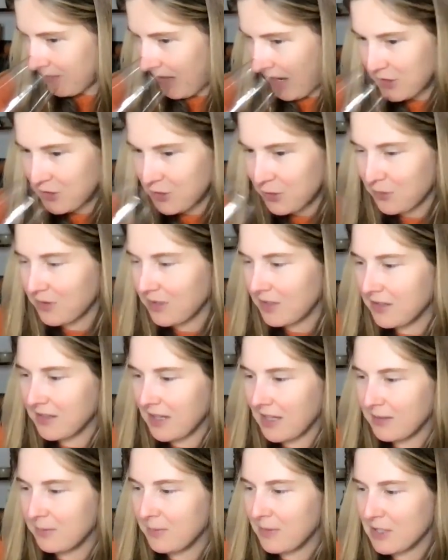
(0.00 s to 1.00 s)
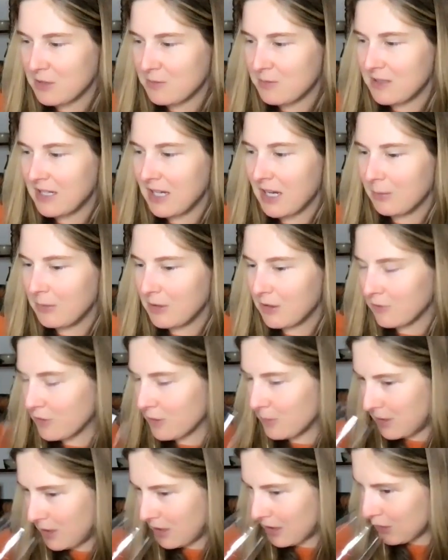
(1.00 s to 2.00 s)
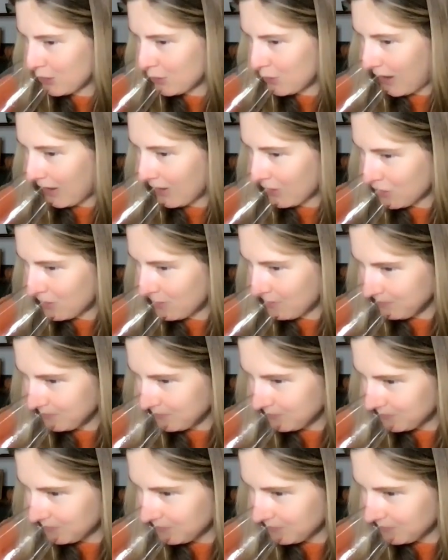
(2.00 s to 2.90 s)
I do think that must be coming from the extraction.